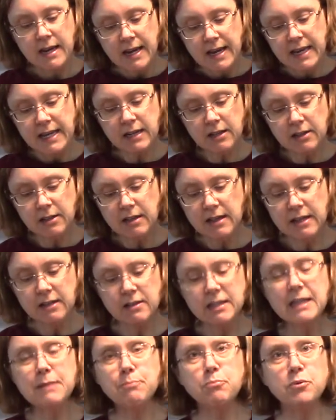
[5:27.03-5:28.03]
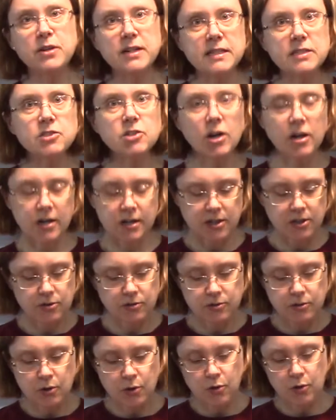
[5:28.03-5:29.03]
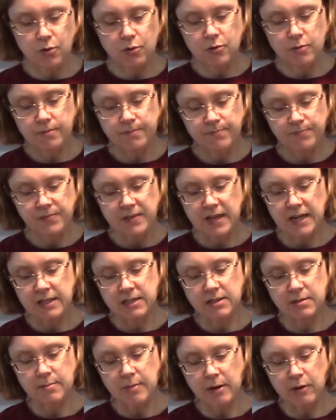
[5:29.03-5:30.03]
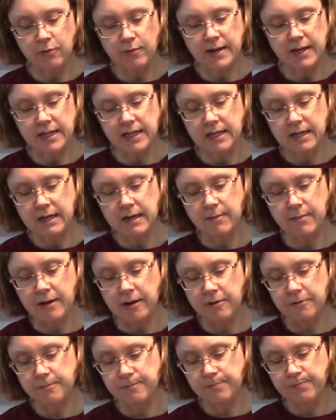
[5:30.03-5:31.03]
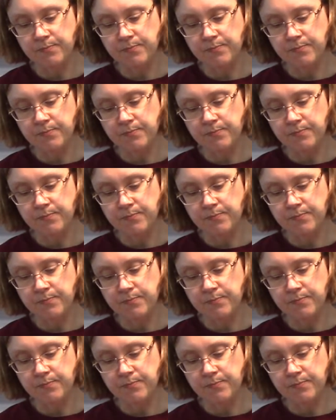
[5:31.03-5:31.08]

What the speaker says: And it'll get pretty dark. You'll know that it's about ready to come out.